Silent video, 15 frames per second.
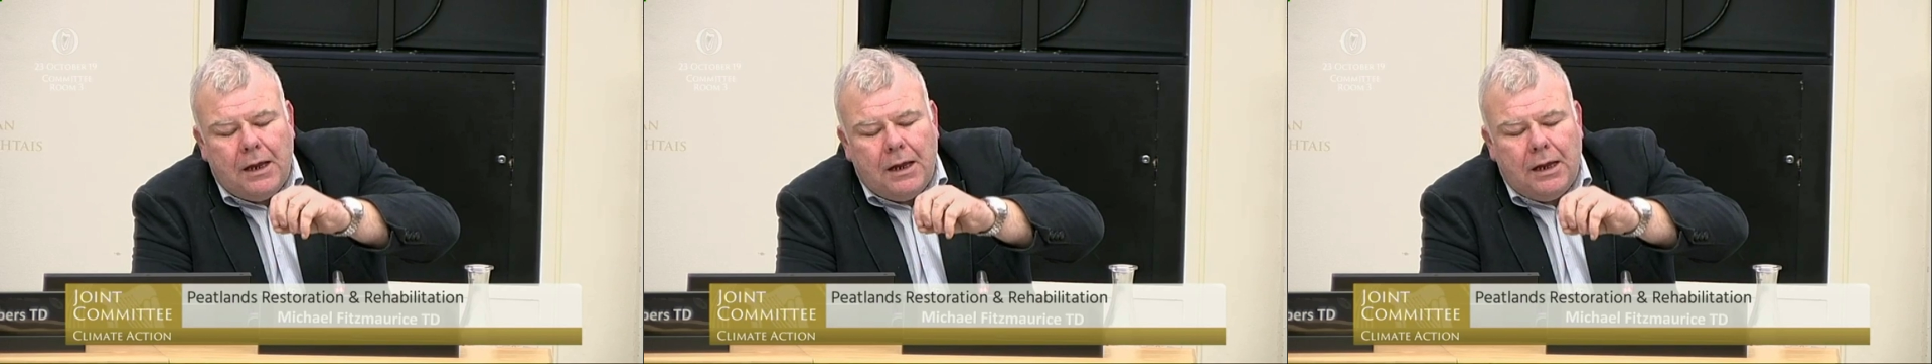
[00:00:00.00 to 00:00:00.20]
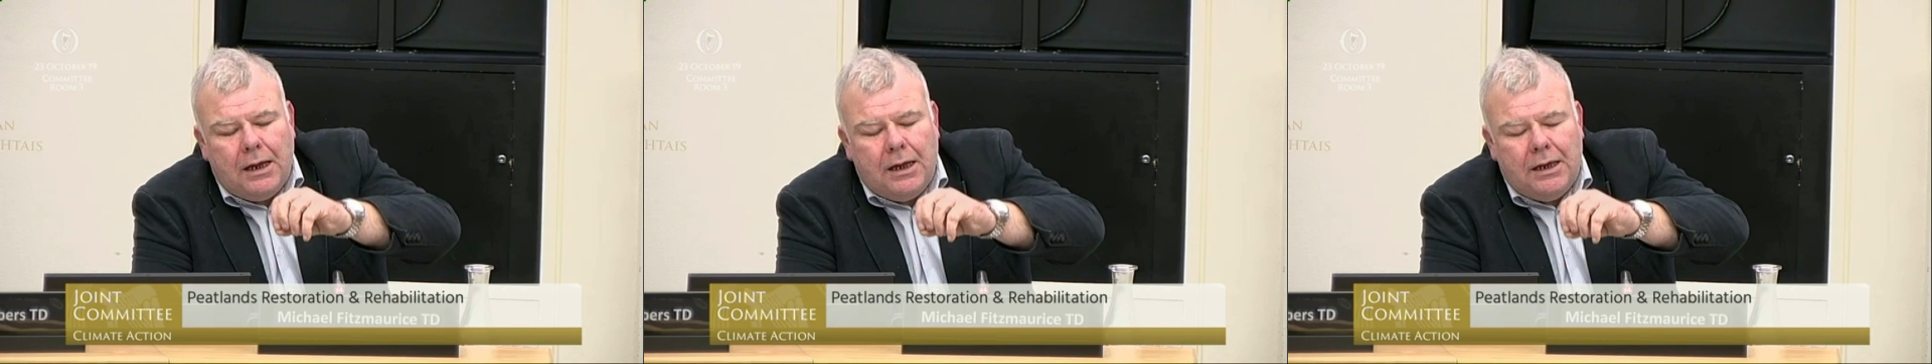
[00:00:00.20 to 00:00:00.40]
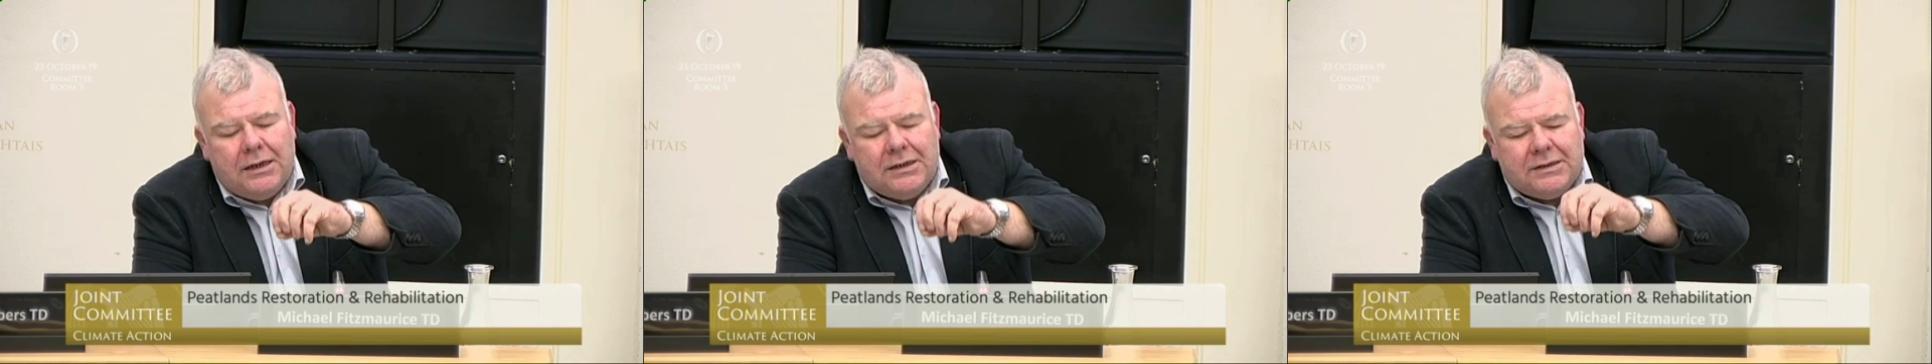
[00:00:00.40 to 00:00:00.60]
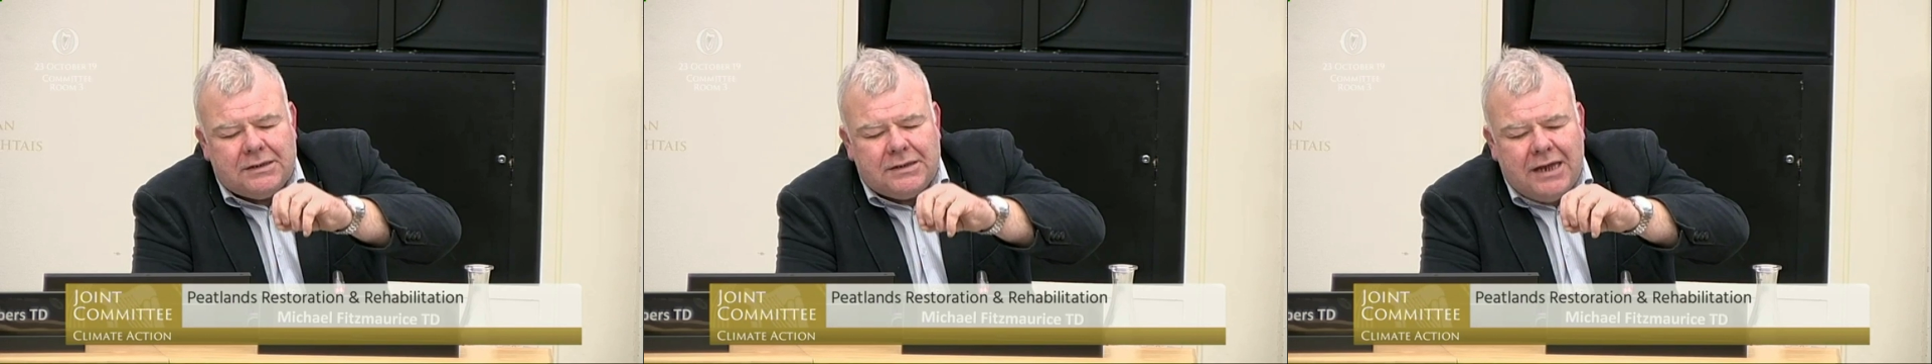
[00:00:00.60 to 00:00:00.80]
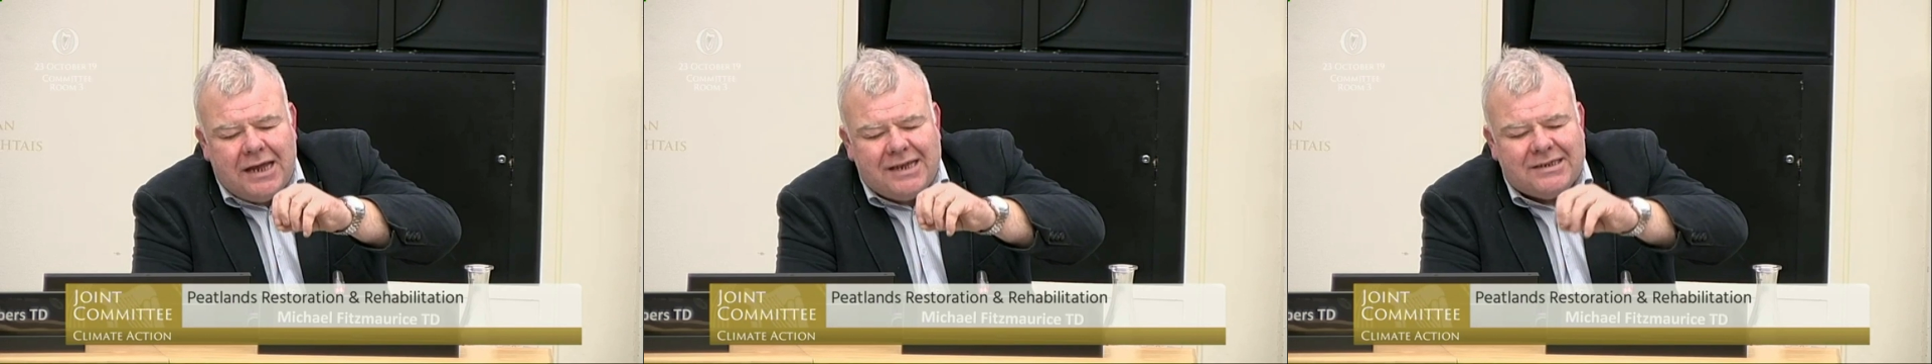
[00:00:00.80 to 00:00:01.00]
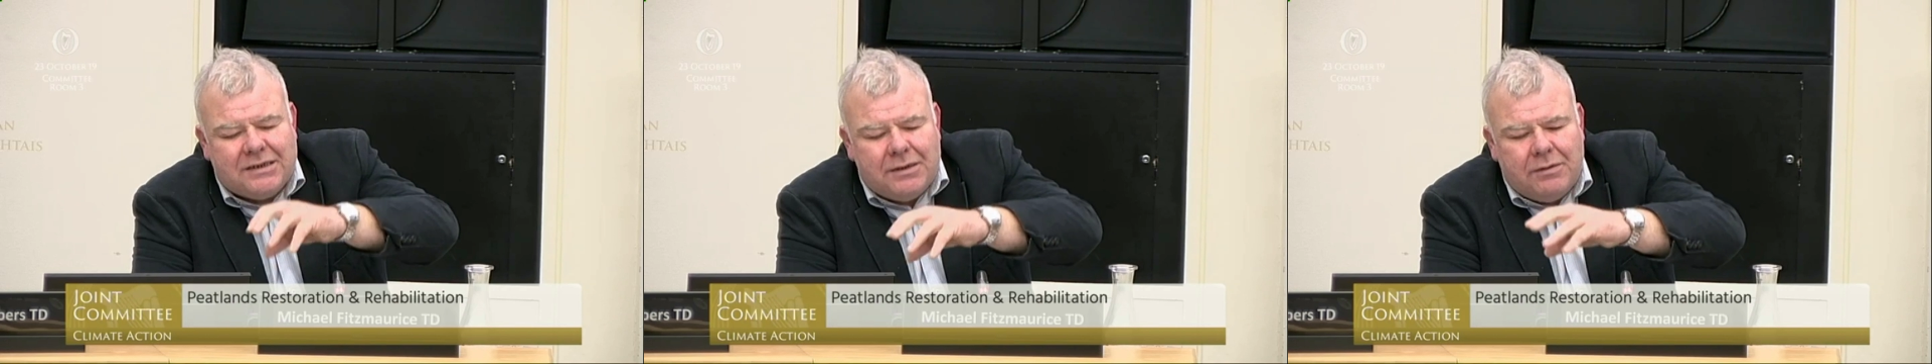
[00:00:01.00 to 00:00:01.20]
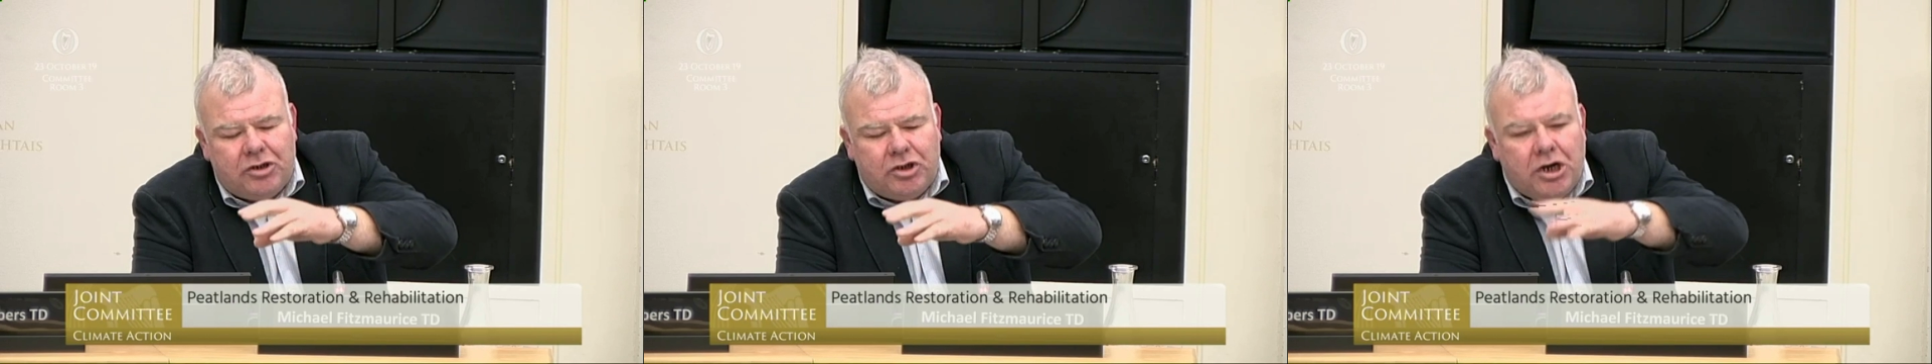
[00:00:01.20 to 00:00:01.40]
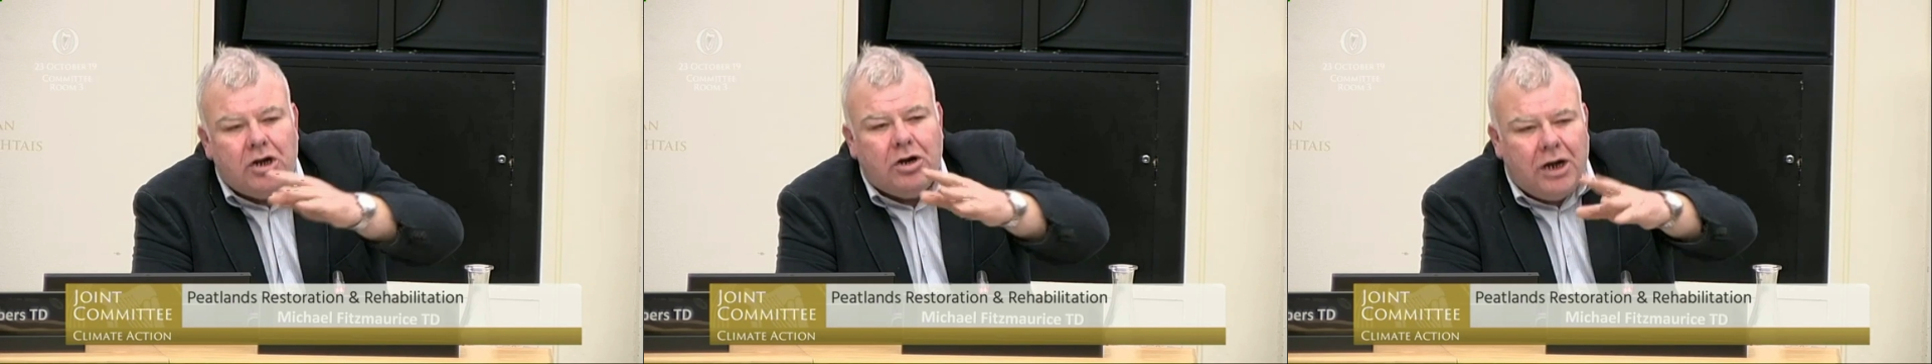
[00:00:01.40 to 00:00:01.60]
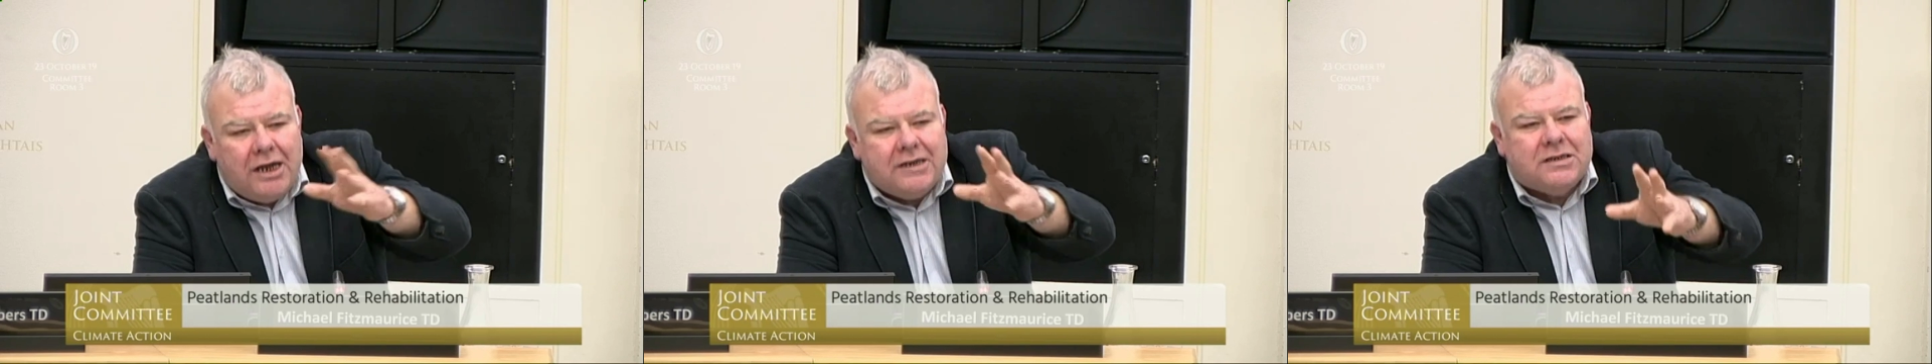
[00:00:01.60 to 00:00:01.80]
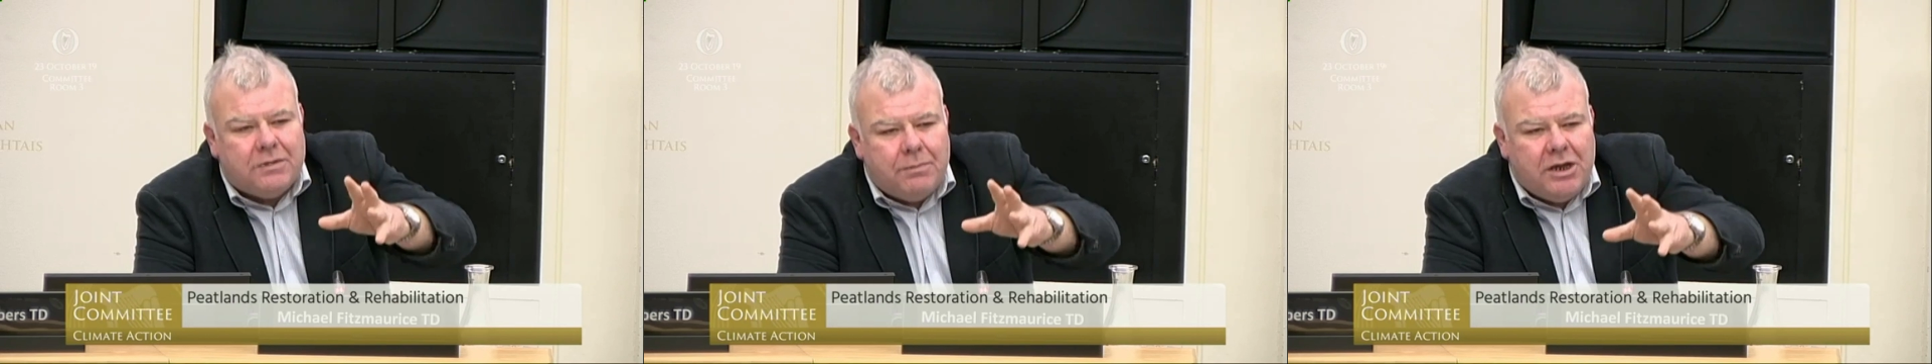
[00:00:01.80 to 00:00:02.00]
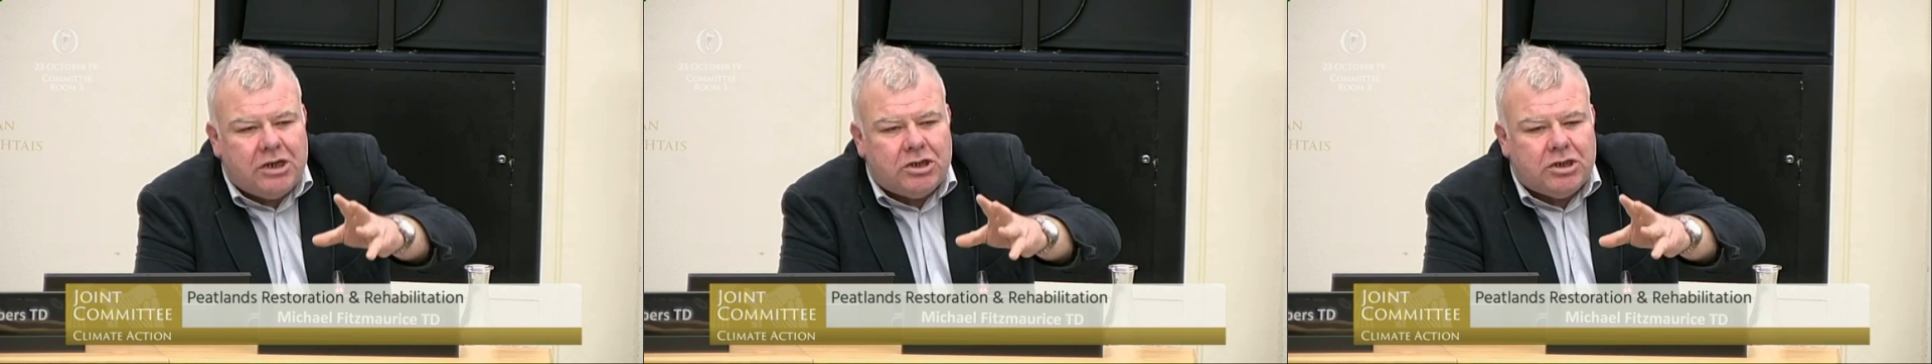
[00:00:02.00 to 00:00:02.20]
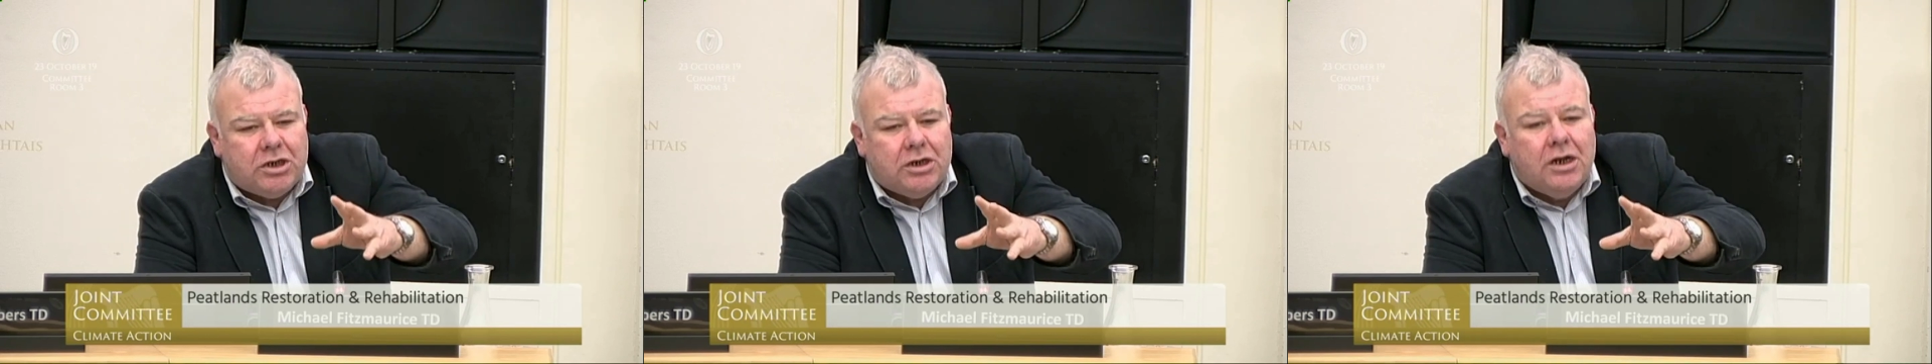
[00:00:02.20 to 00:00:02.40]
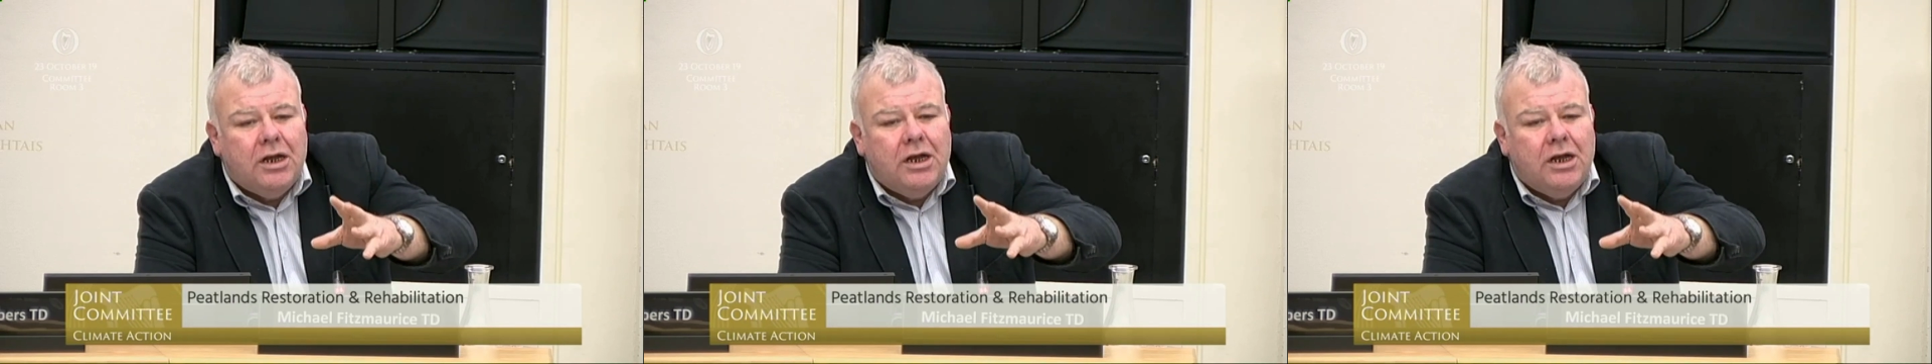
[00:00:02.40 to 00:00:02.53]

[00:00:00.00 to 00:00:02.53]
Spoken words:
it is the general estimation